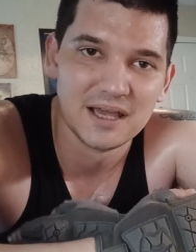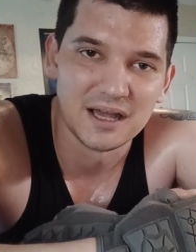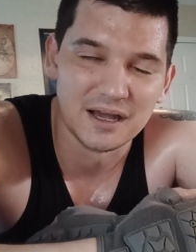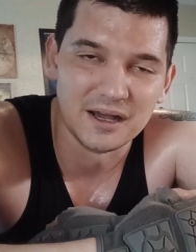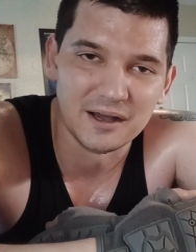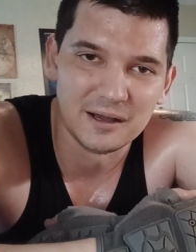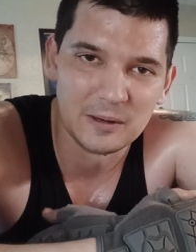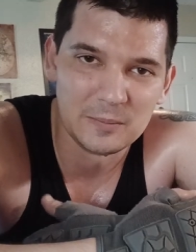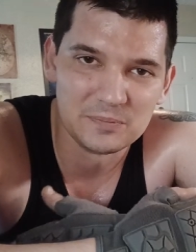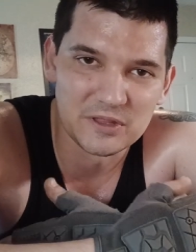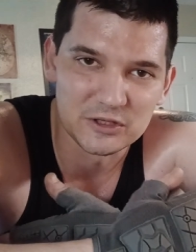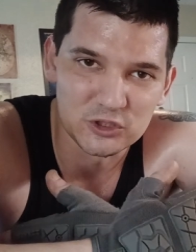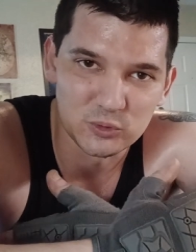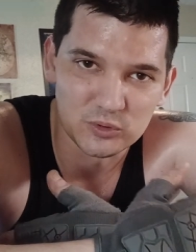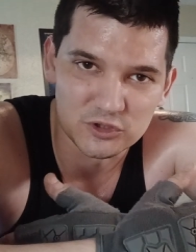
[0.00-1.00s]

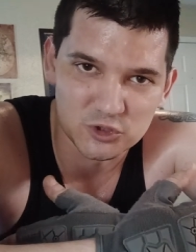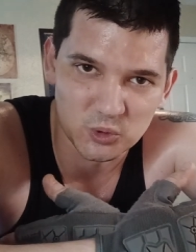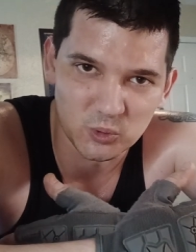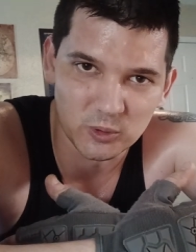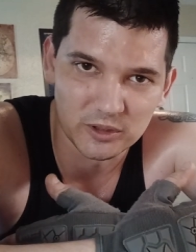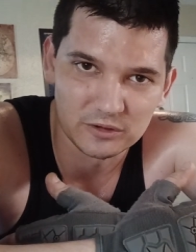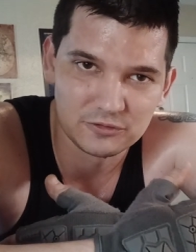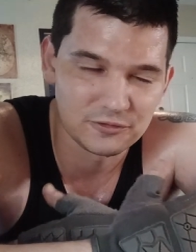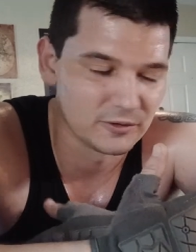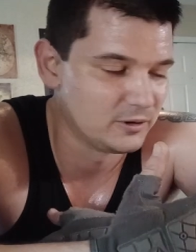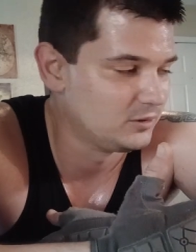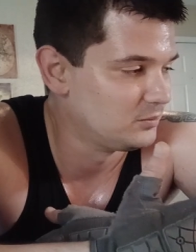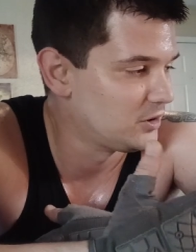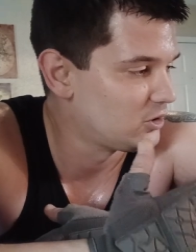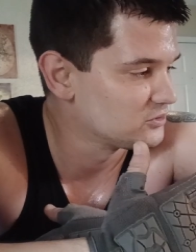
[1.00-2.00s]
that you enjoyed
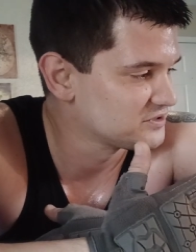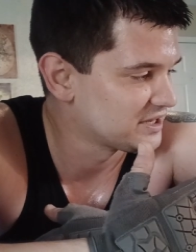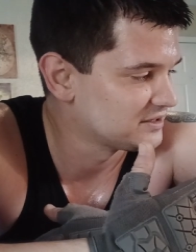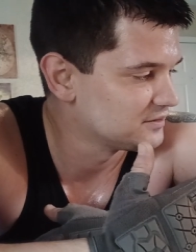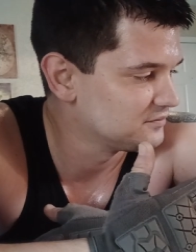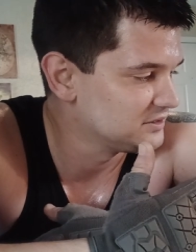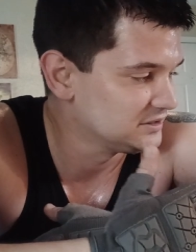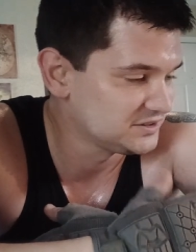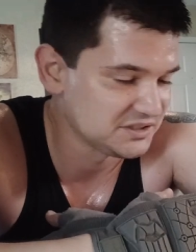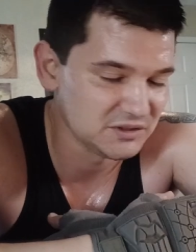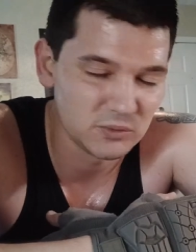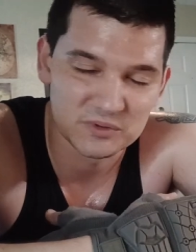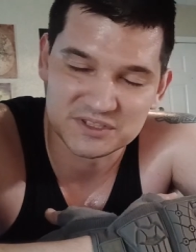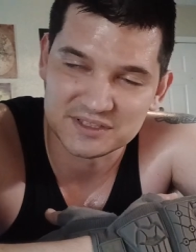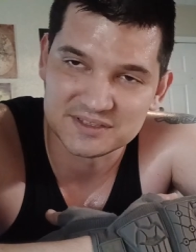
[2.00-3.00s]
from all 10 of these
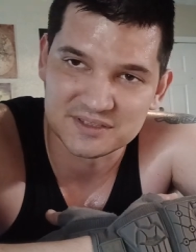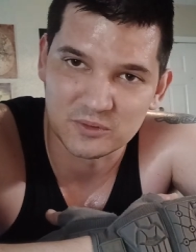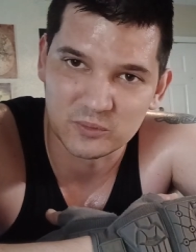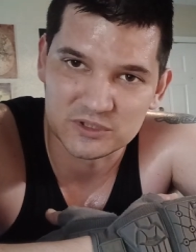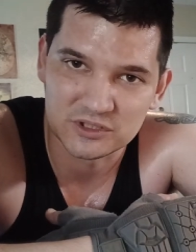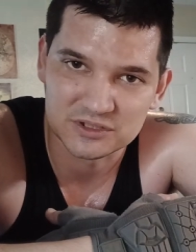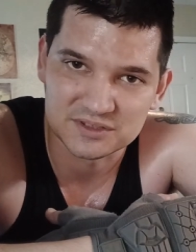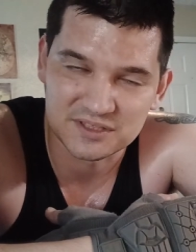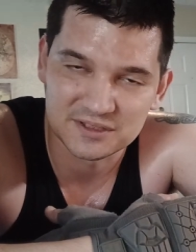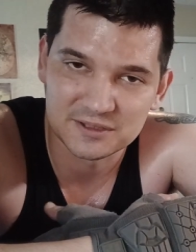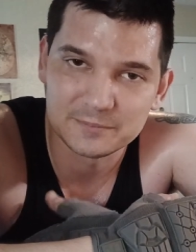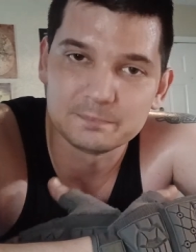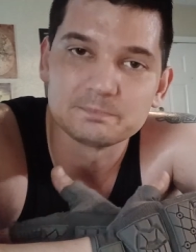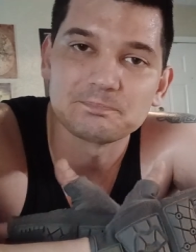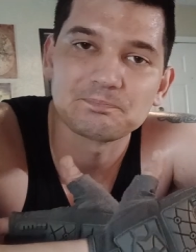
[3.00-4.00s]
sequences that we just
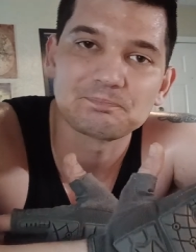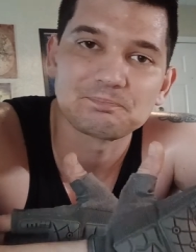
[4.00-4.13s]
did.